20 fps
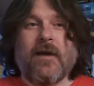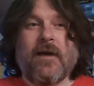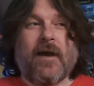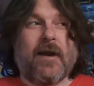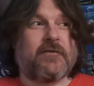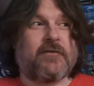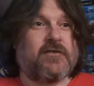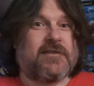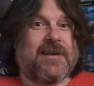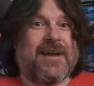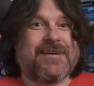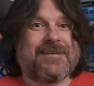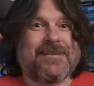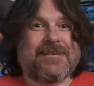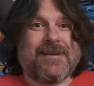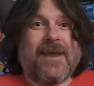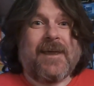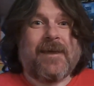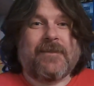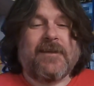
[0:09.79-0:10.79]
And I'd just like to
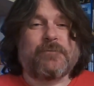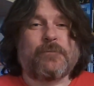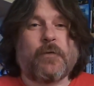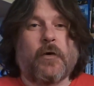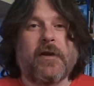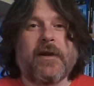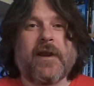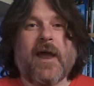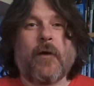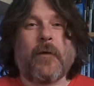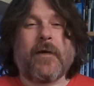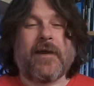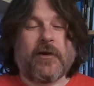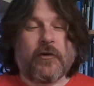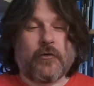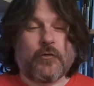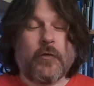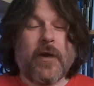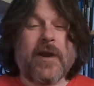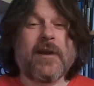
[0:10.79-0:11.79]
say at this point how
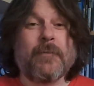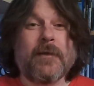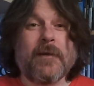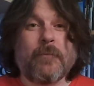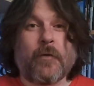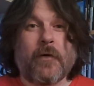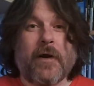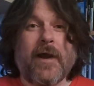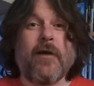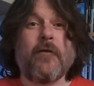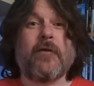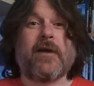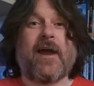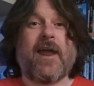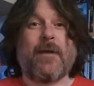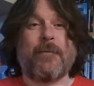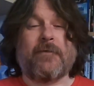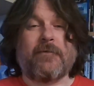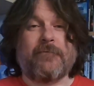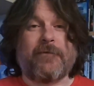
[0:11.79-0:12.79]
incredibly proud
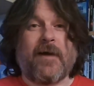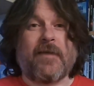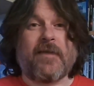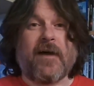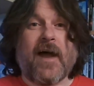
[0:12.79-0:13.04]
I am of the fact